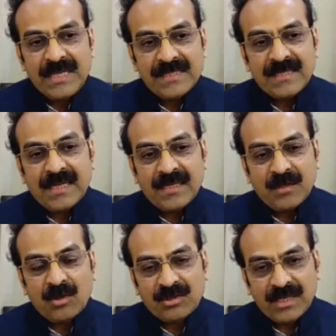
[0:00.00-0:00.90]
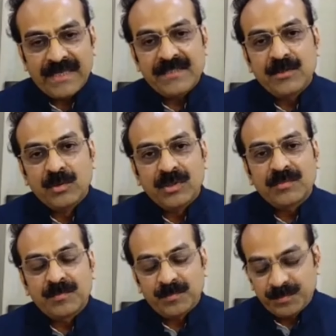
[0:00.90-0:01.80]
these oxides don't
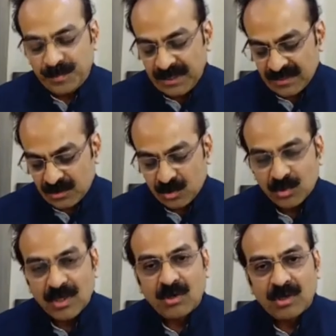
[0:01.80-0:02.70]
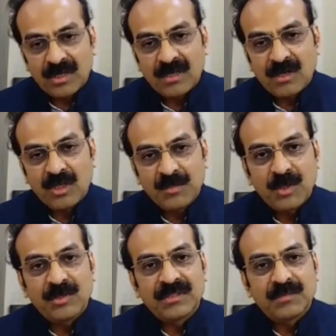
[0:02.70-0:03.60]
pierce through the cotton cloth
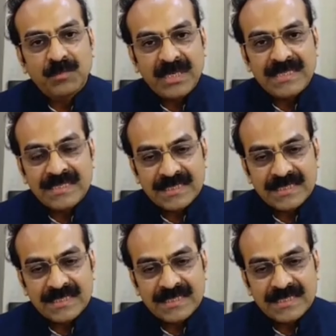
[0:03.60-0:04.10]
because it breathes